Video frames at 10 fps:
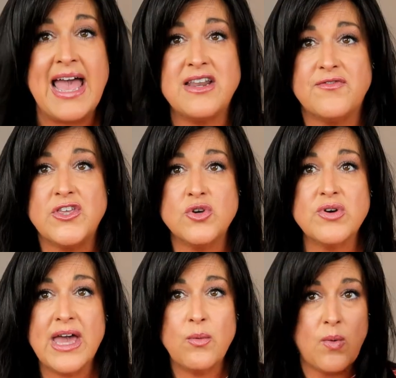And if
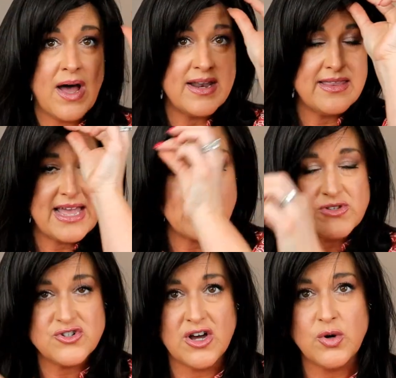you get one that you
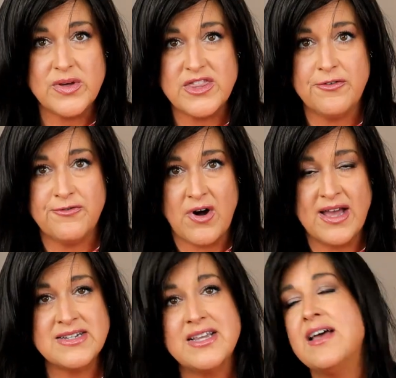struggle with the
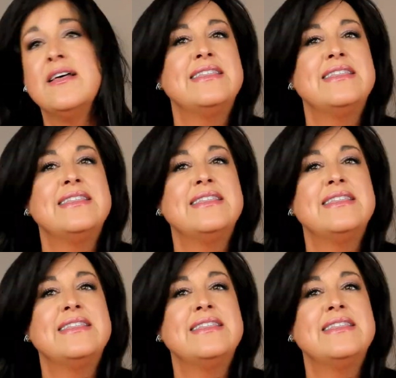front,